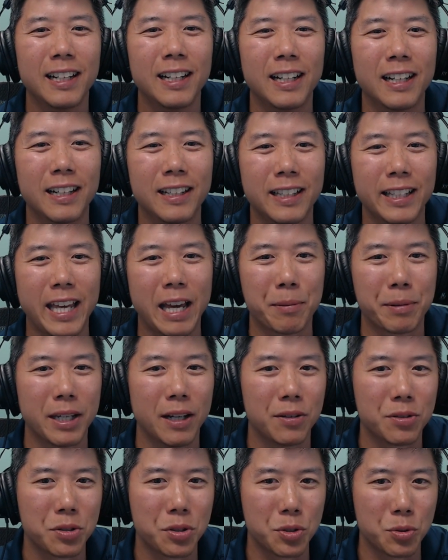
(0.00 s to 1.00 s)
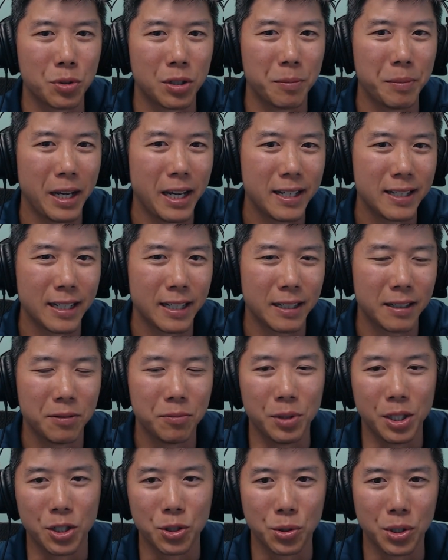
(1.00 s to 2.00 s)
Uh, the camp counselors were amazing.
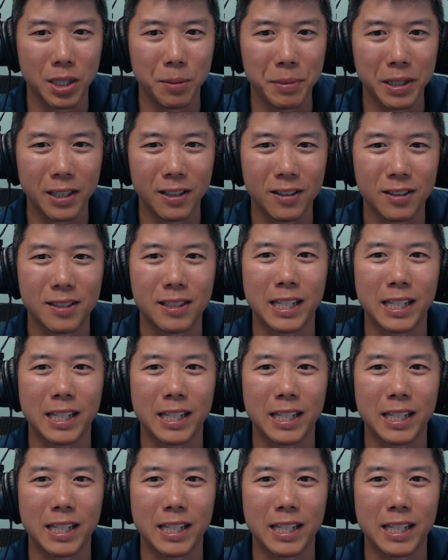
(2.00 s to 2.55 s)
We enjoyed the meals,